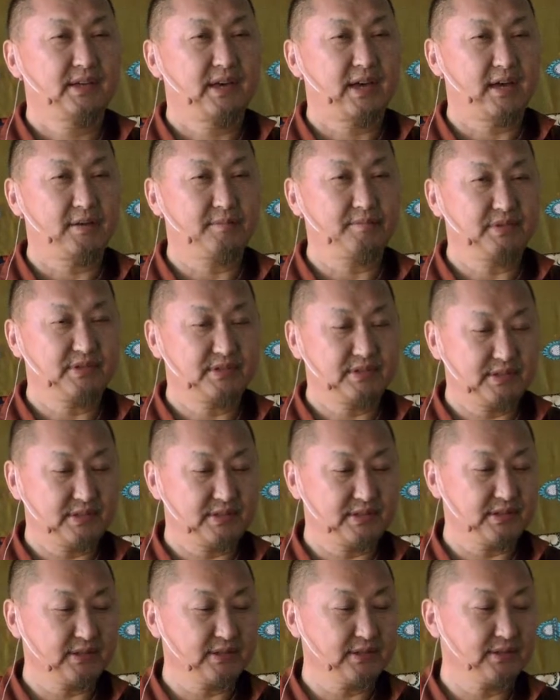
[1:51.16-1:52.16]
I'm
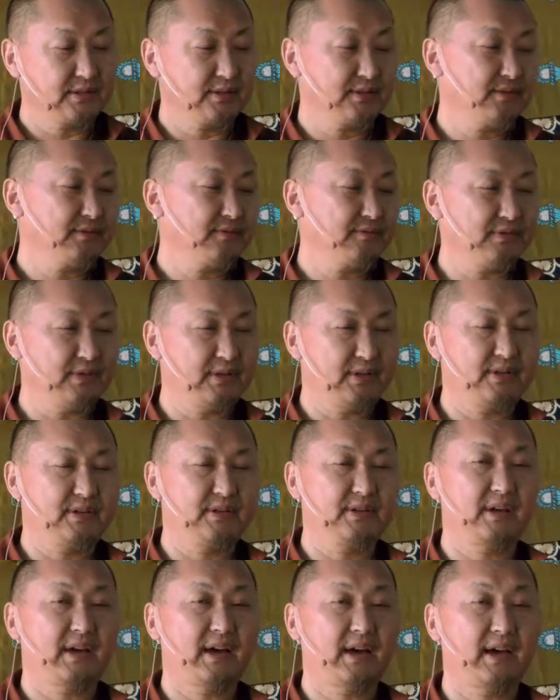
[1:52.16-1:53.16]
sitting
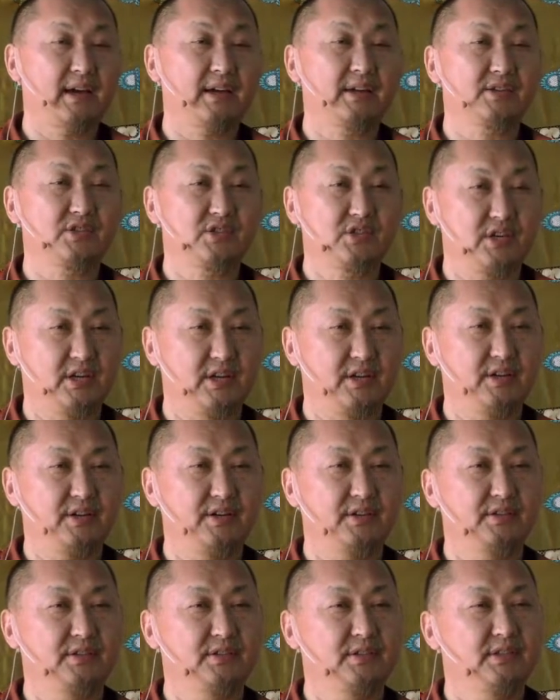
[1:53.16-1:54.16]
very high
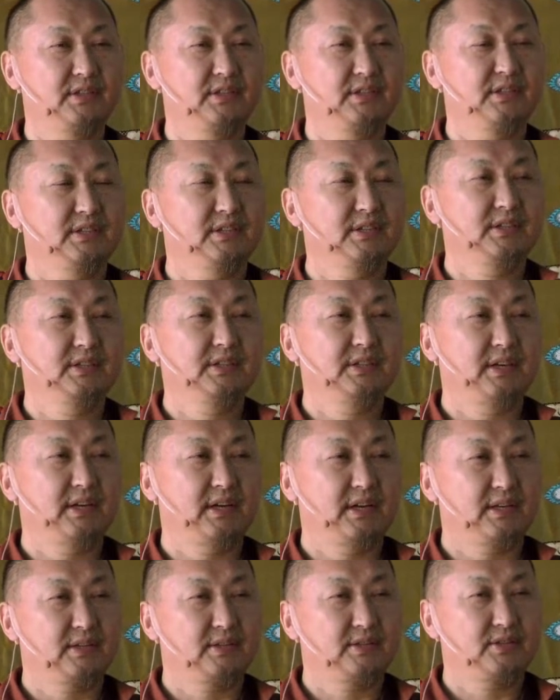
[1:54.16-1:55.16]
chair,
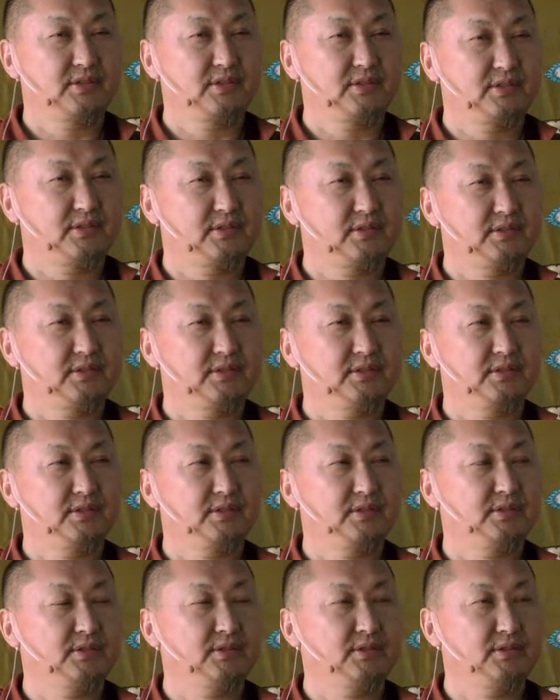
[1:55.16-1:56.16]
and
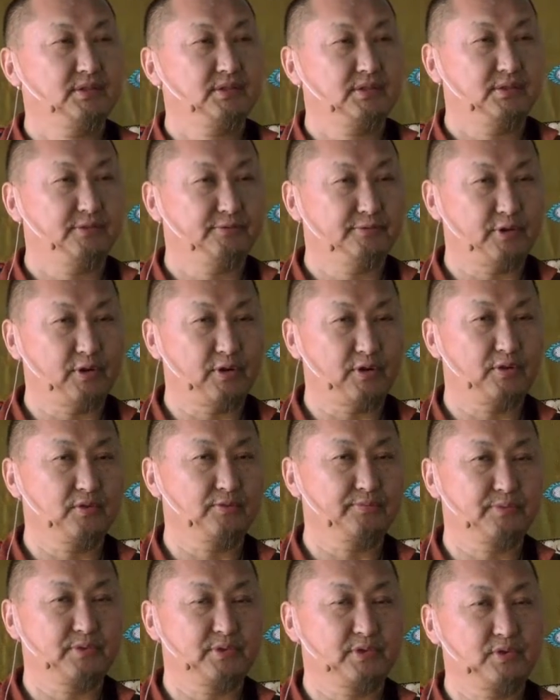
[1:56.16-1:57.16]
the front
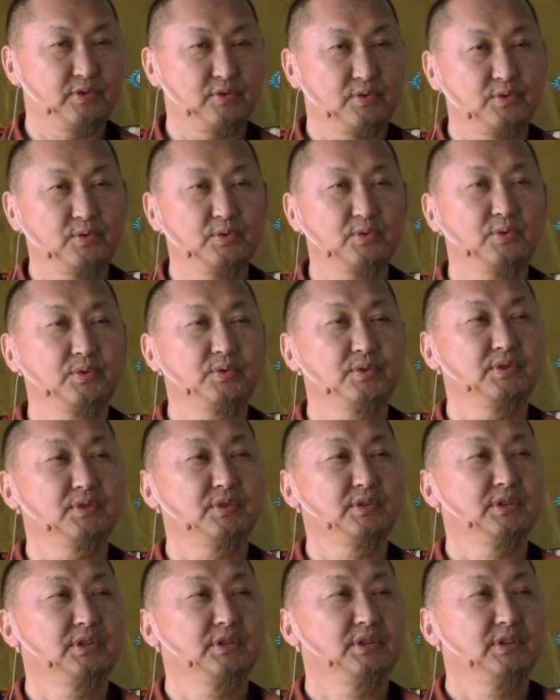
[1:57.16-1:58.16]
of you,
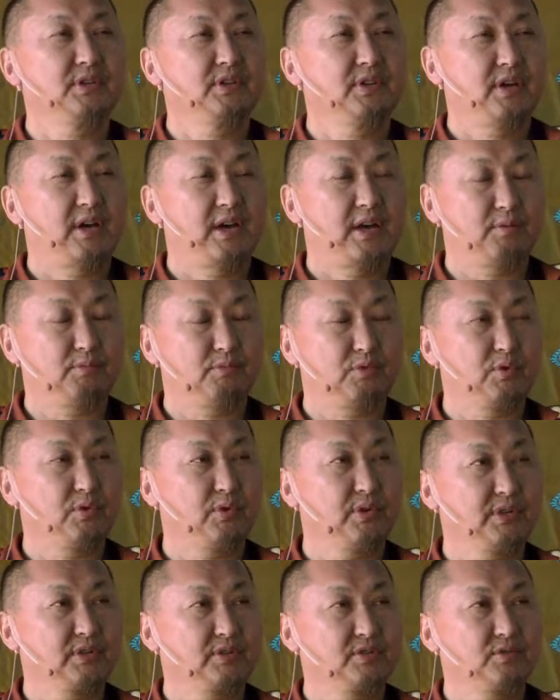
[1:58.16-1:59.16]
I'm
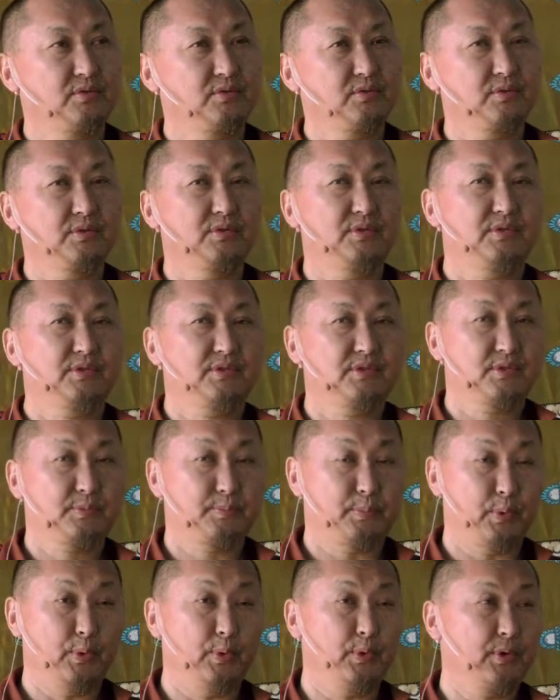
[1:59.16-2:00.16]
going to
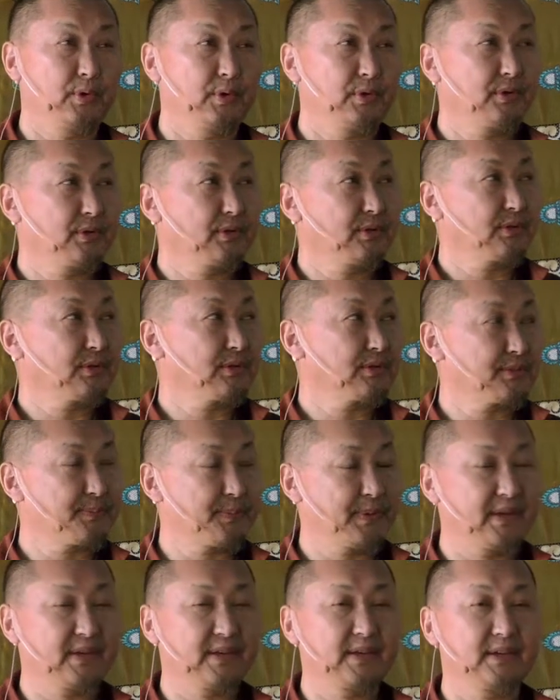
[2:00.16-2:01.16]

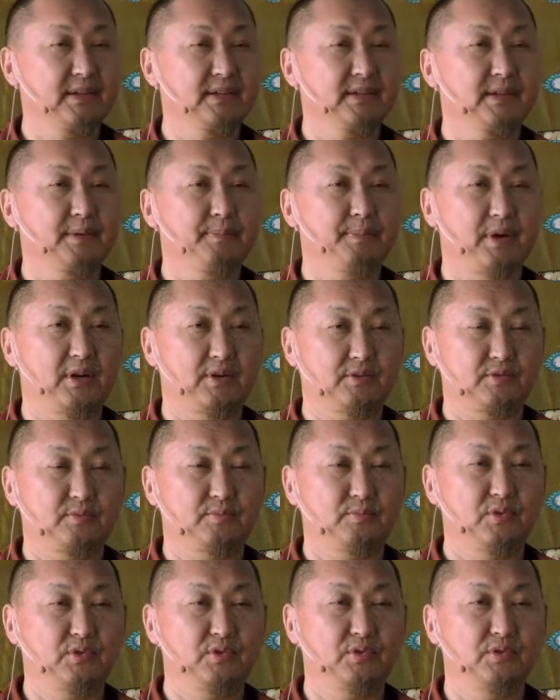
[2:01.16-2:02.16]
speaking about
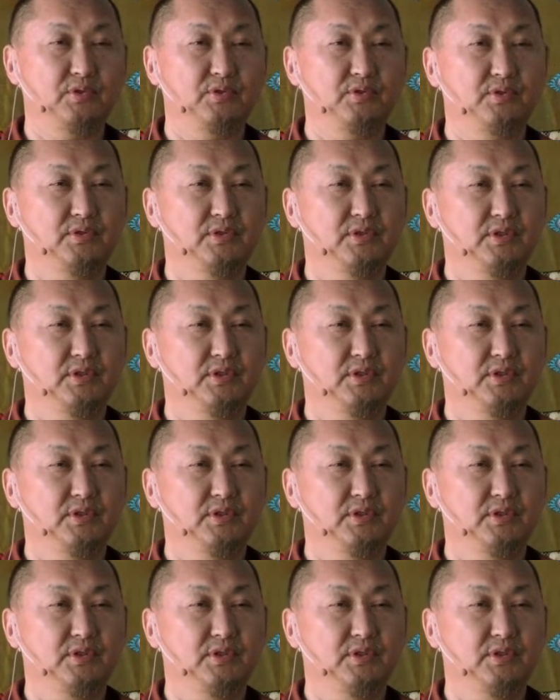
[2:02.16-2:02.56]
more